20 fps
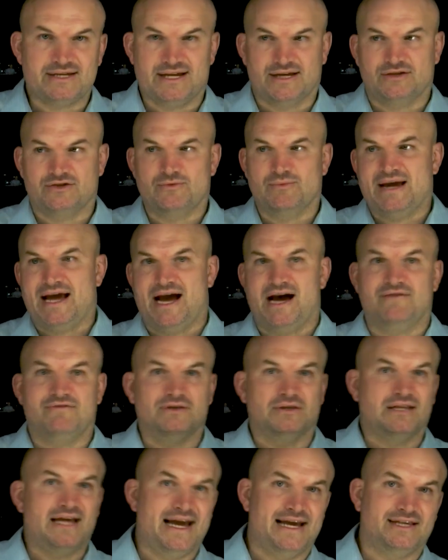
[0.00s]
Like, do we have
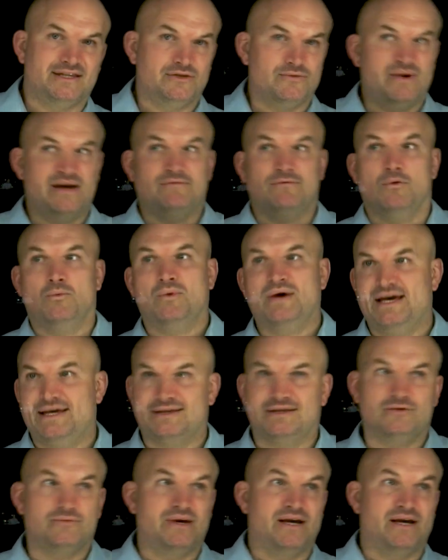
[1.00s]
a length? Do we have a width?